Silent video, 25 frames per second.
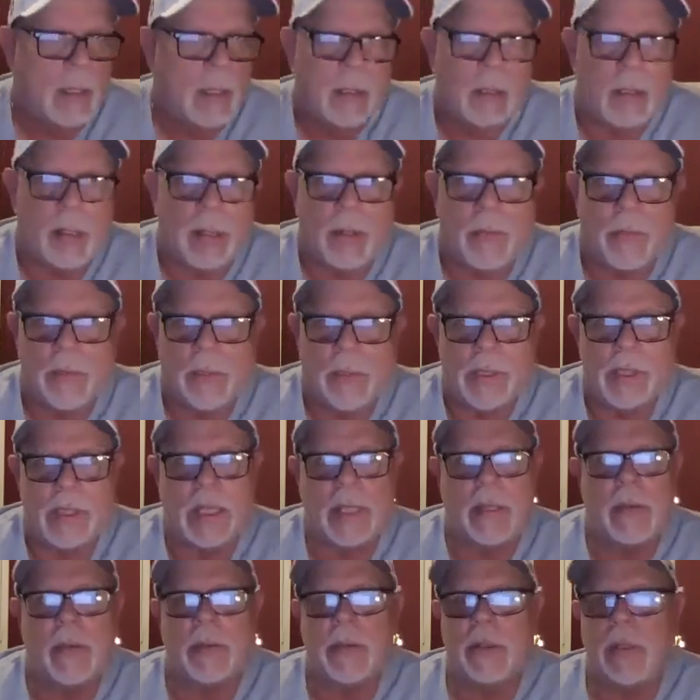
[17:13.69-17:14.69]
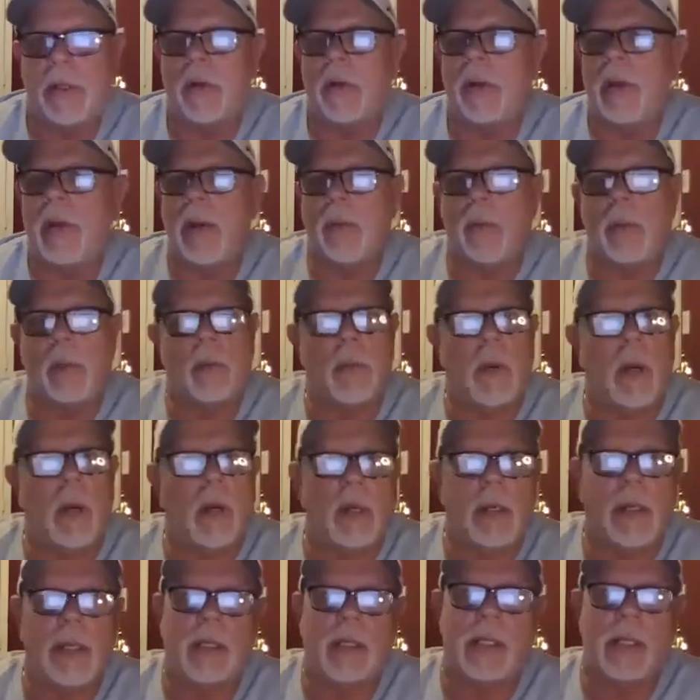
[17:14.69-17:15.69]
You know, the secret to your network
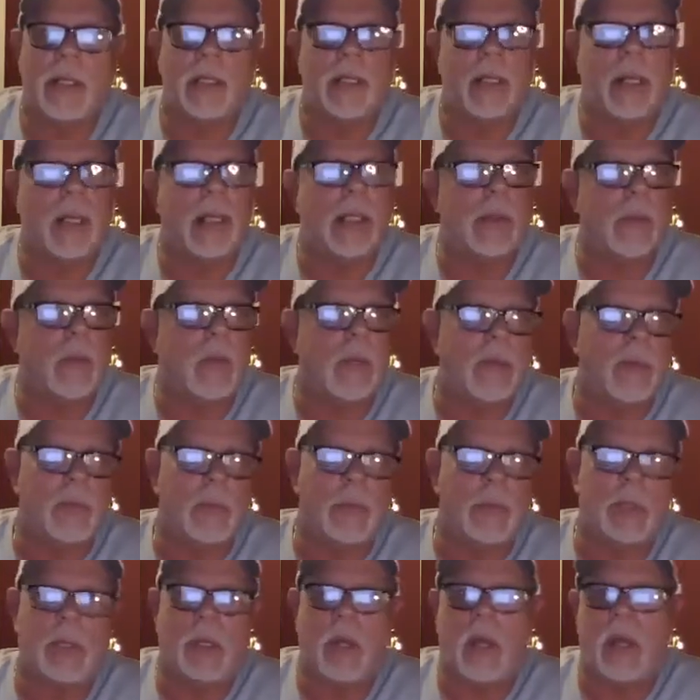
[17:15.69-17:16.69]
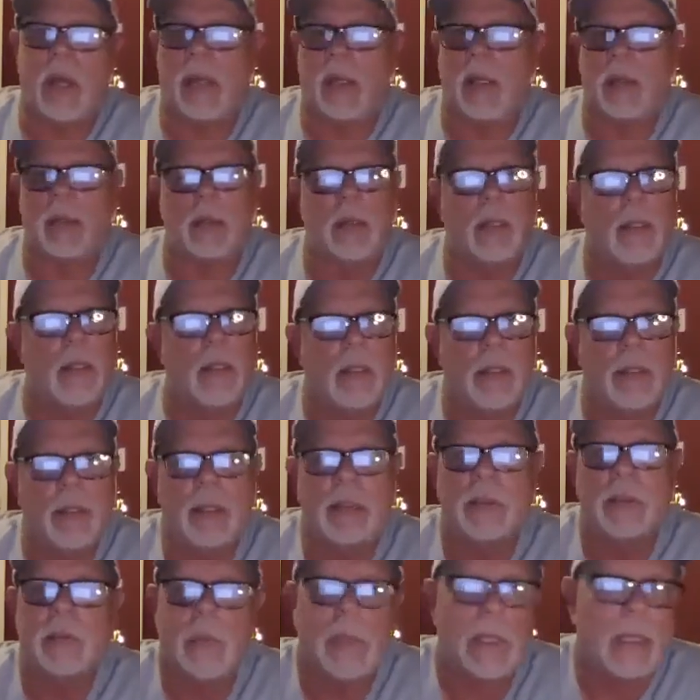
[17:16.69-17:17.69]
marketing success, whatever you want to call it,
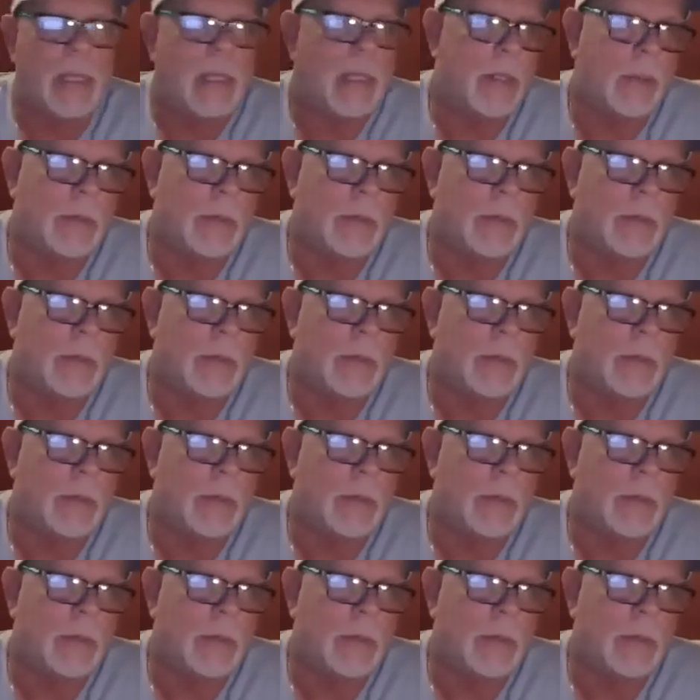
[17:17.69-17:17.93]
there's really no